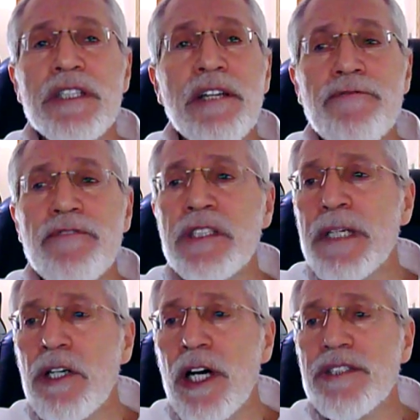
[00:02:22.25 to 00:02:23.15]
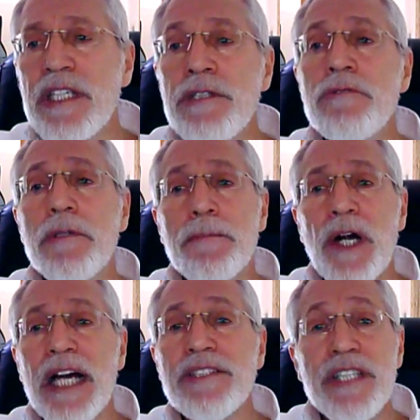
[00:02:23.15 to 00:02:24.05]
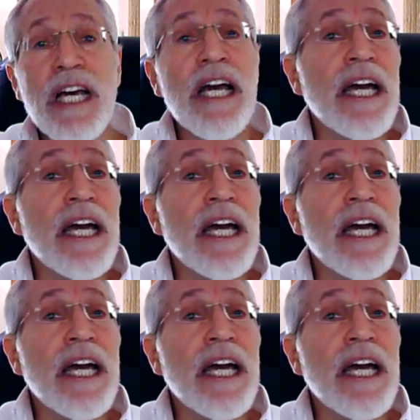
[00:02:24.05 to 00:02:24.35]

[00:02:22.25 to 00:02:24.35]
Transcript: the difference because he knew the price,